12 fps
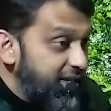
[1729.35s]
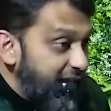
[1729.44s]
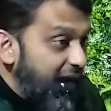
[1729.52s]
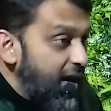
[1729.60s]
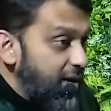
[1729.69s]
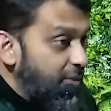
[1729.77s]
they
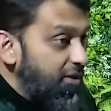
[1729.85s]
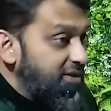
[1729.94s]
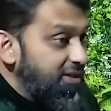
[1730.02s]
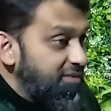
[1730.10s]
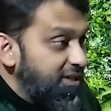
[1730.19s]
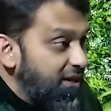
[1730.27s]
had amongst
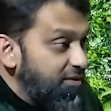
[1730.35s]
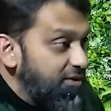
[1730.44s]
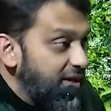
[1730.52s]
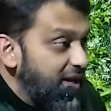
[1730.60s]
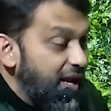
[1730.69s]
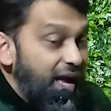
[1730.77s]
themselves.
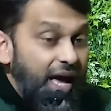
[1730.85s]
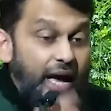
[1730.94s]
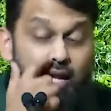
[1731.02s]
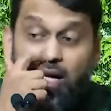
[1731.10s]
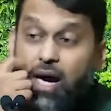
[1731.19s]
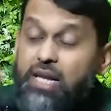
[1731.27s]

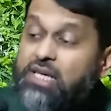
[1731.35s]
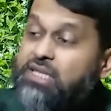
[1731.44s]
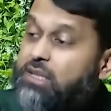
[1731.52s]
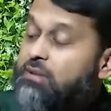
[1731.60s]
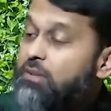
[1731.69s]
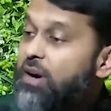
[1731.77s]
And Anas
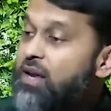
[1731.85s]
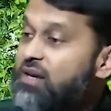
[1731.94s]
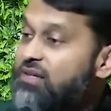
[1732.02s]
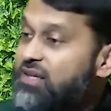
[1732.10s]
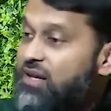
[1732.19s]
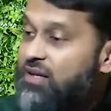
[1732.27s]
ibn Malik
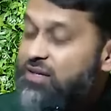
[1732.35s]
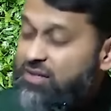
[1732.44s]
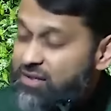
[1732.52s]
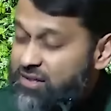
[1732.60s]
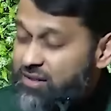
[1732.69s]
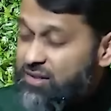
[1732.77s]
said, and
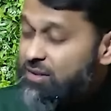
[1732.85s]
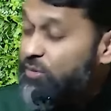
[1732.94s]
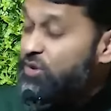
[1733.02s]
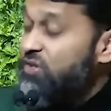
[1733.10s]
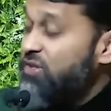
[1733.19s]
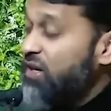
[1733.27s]
listen to this, and
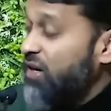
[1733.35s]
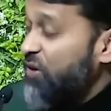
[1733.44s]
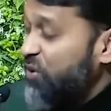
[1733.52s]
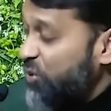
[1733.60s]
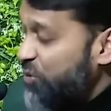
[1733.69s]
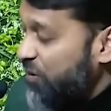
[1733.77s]
with this I
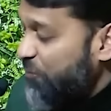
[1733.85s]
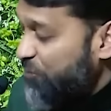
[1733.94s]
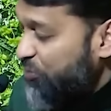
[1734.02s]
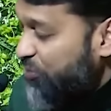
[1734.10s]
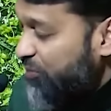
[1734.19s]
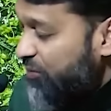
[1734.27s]
concluded.
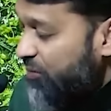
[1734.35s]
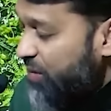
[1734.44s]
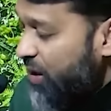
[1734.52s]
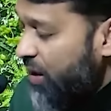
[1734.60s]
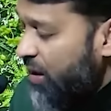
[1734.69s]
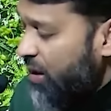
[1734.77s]

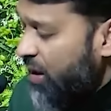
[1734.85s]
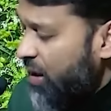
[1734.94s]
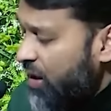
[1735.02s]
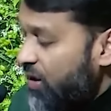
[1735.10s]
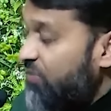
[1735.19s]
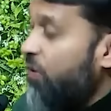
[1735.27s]

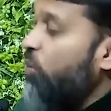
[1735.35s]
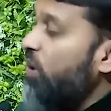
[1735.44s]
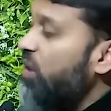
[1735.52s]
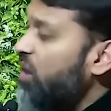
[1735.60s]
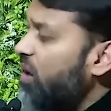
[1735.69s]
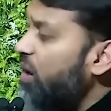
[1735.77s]

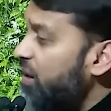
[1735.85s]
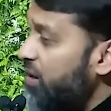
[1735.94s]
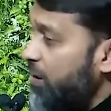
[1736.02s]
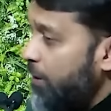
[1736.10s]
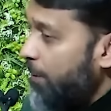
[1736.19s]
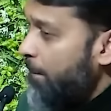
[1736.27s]

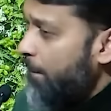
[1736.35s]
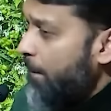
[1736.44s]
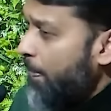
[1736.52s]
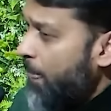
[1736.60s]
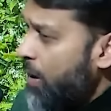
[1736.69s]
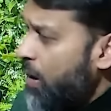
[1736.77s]
Fawallahi,
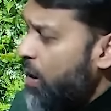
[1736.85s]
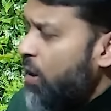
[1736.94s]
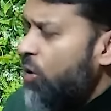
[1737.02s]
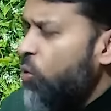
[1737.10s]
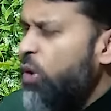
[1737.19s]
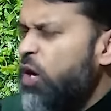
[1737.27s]

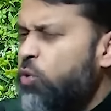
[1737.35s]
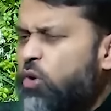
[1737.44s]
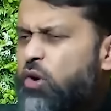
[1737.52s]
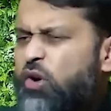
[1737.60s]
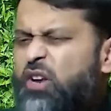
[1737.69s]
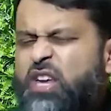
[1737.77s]
we
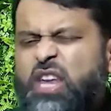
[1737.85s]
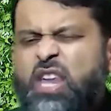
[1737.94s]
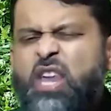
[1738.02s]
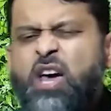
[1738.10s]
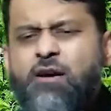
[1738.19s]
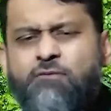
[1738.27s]
were
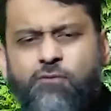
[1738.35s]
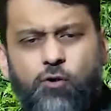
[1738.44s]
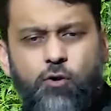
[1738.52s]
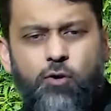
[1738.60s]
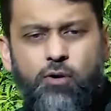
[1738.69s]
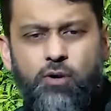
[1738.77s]

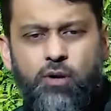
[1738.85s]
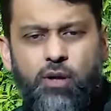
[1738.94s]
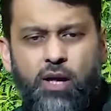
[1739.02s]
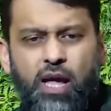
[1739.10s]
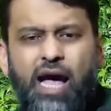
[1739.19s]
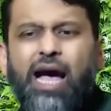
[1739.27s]
never
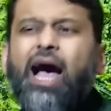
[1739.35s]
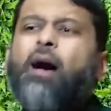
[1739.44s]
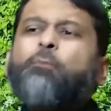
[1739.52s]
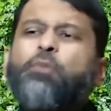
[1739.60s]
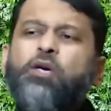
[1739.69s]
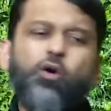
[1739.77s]

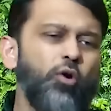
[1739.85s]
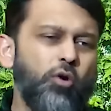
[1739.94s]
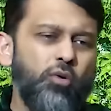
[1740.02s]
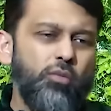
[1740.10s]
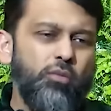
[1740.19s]
happier